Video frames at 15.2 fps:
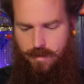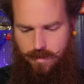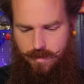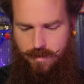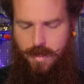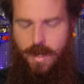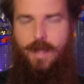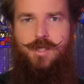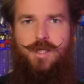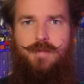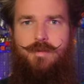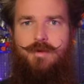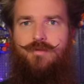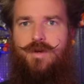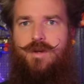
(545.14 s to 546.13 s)
could
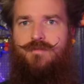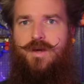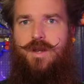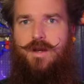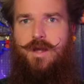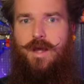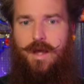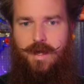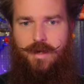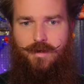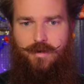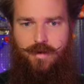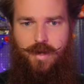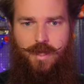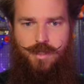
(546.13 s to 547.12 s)
actually be really fun and
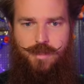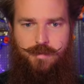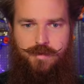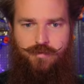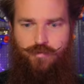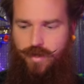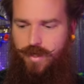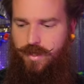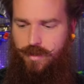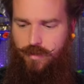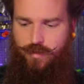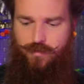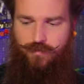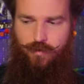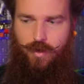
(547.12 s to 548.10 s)
could actually be really
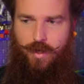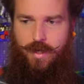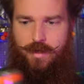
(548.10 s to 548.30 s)
useful.